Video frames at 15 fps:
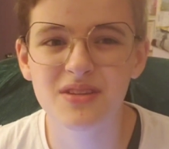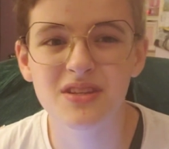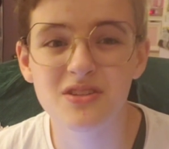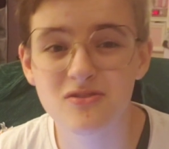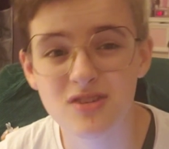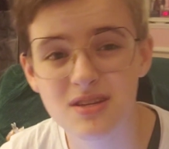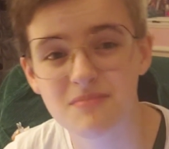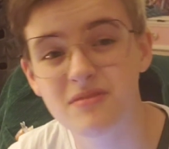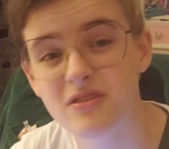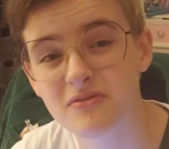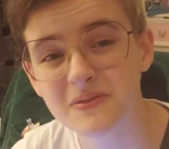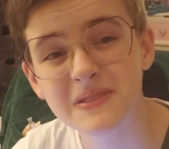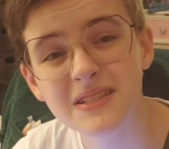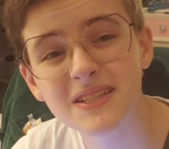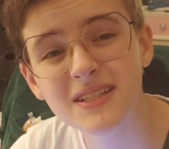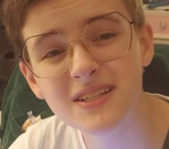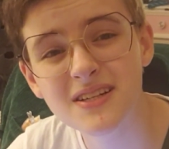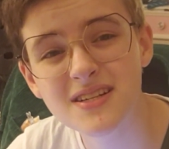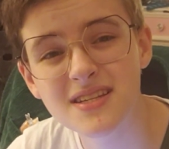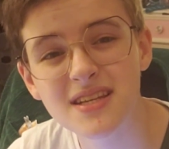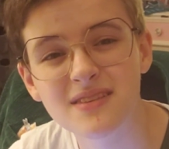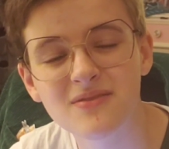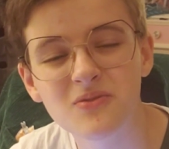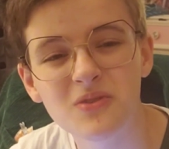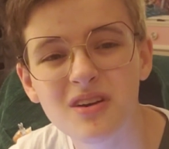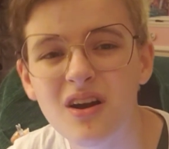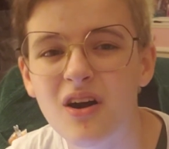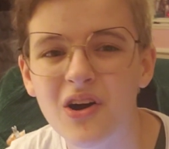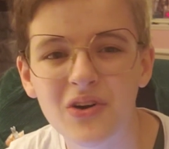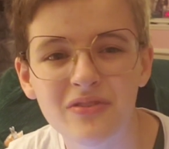and the treatment of workers, and
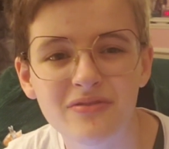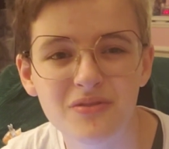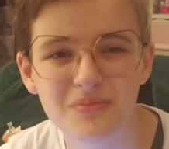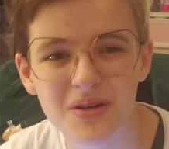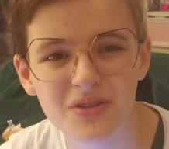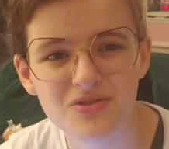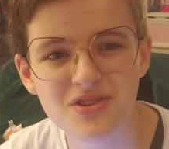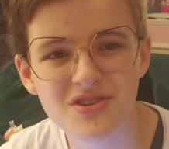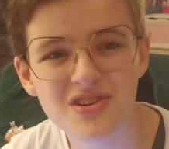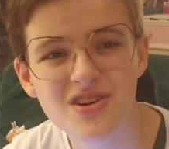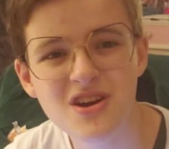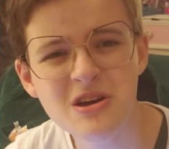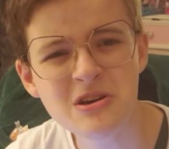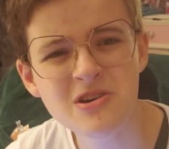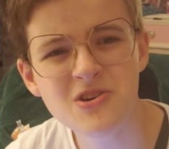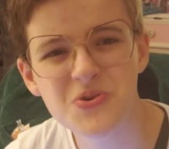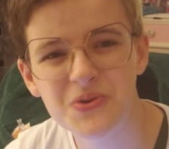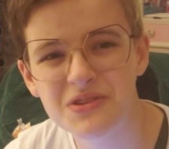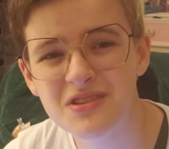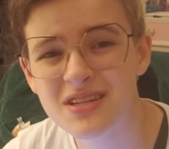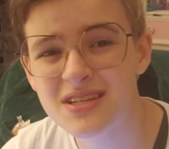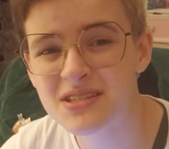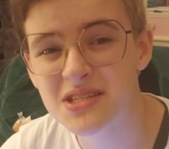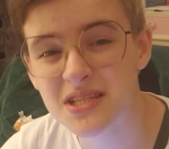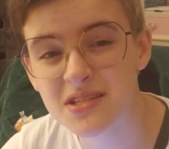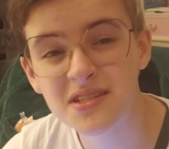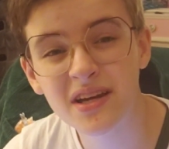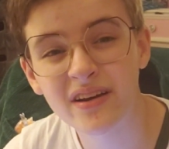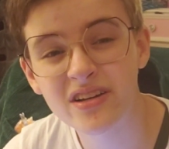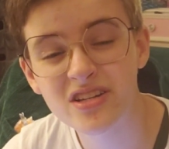we're all familiar with these
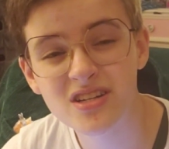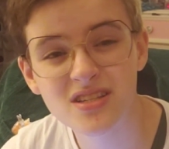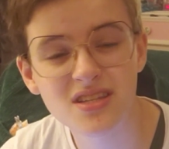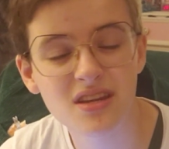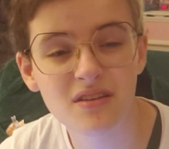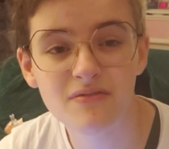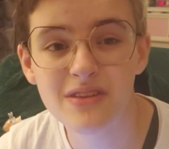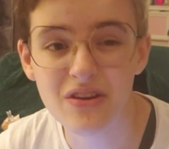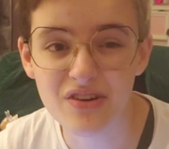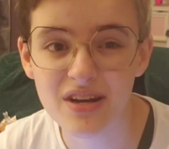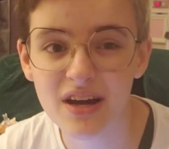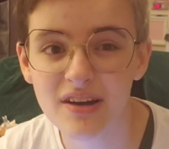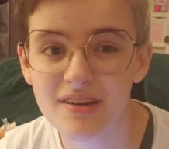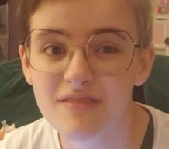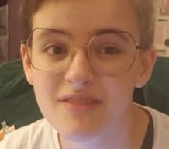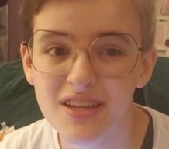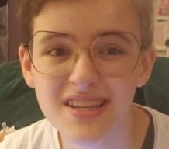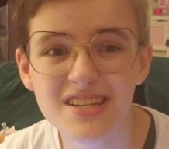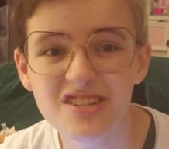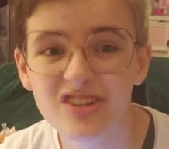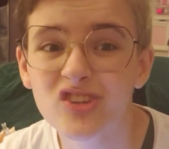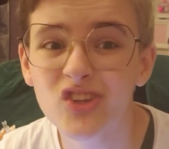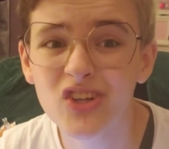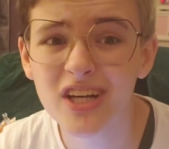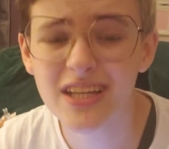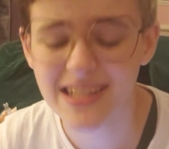discussions, and if you're not, you really should look